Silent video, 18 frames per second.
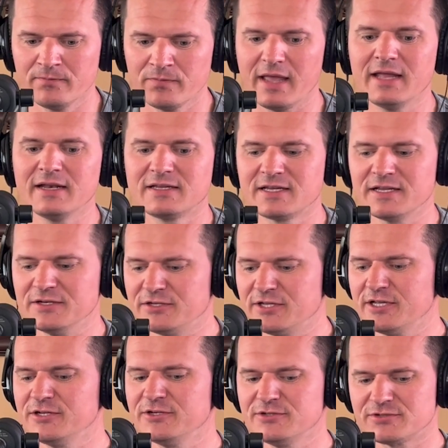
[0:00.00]
It
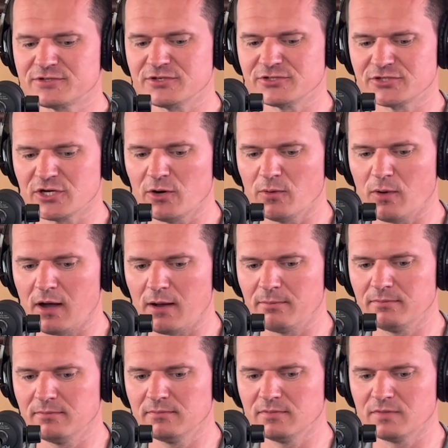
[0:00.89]
continues to show
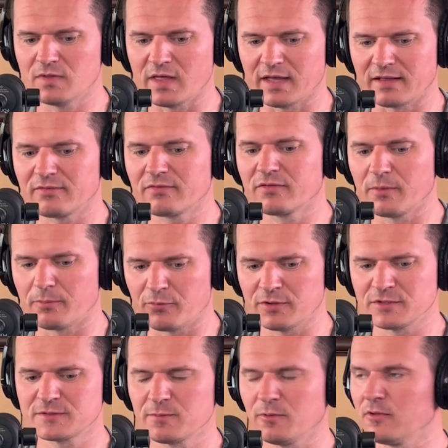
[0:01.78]
up, the
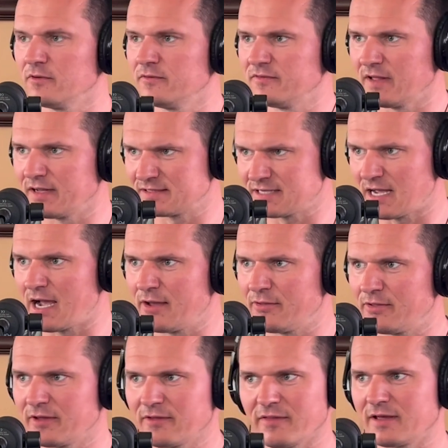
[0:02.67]
principle of
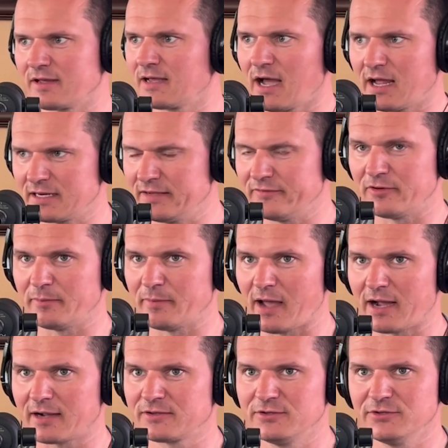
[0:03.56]
tithing, God giving it
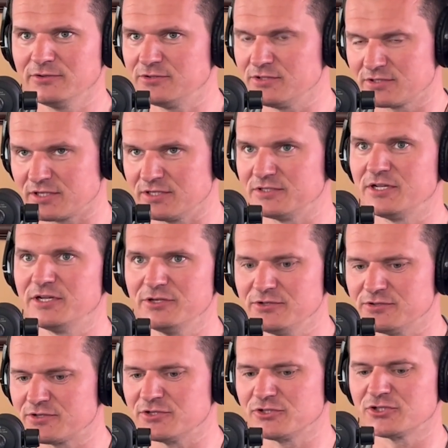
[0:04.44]
back to you, just
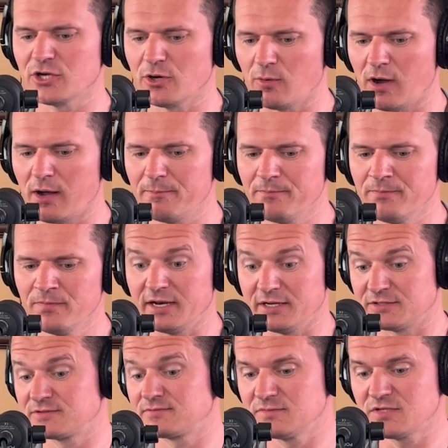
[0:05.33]
continues to show up. And
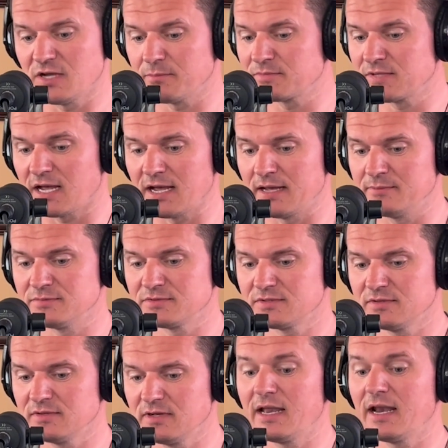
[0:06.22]
if
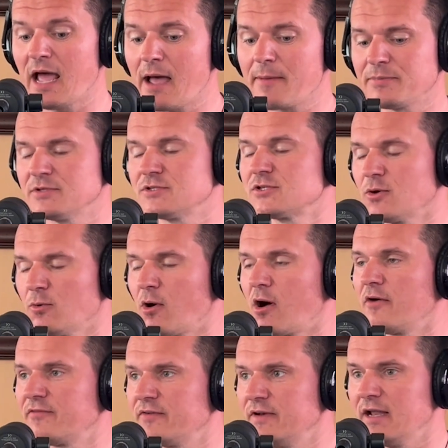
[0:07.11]
sometimes it happens so
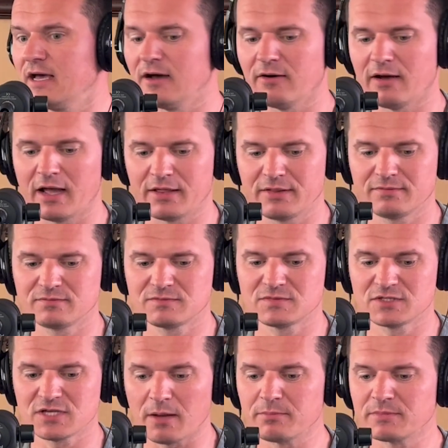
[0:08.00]
often now, I
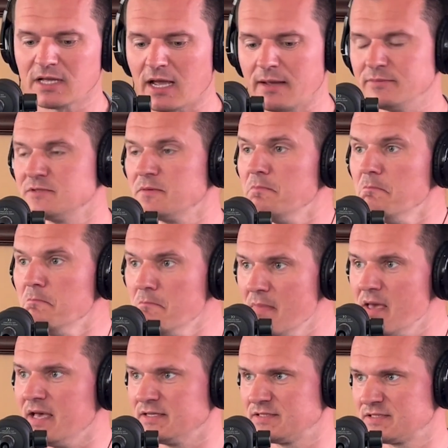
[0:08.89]
sometimes
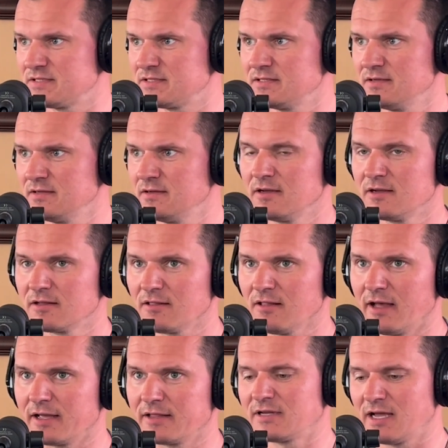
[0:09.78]
miss
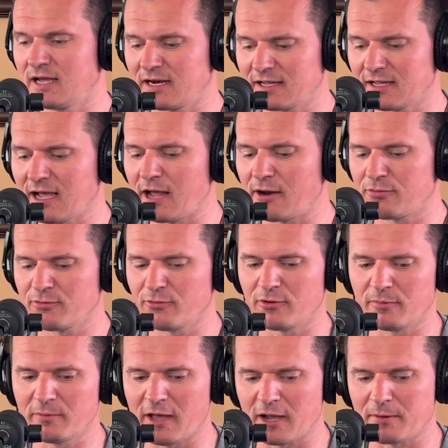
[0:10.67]
kind of God
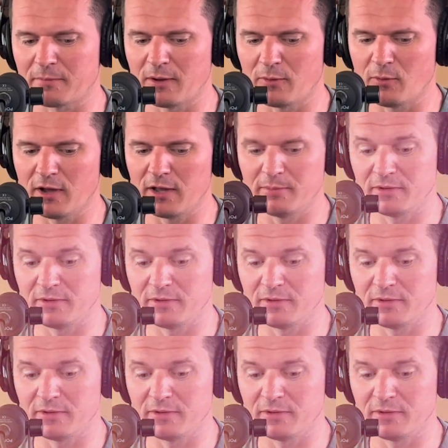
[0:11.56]
throwing it back my way.